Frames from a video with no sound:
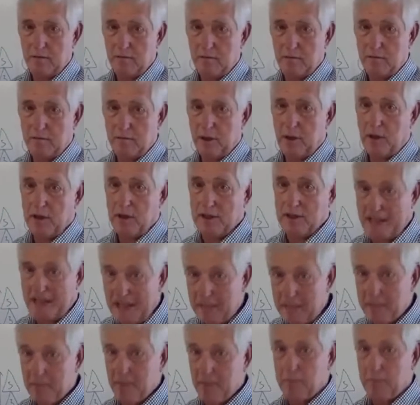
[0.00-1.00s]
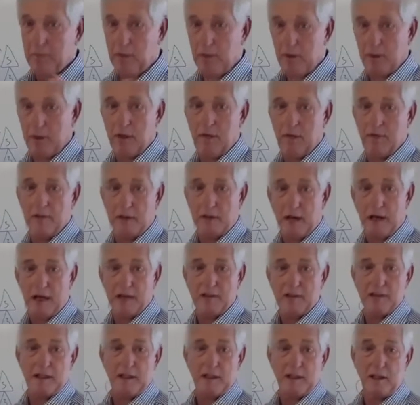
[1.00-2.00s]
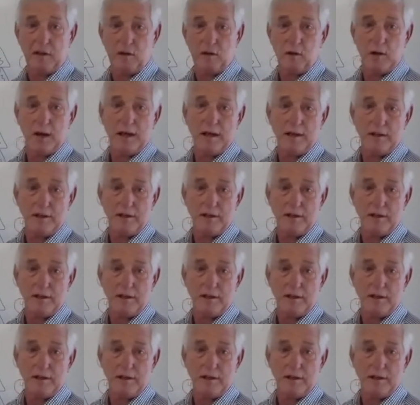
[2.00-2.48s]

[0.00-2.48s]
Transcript: but are capable of causing a great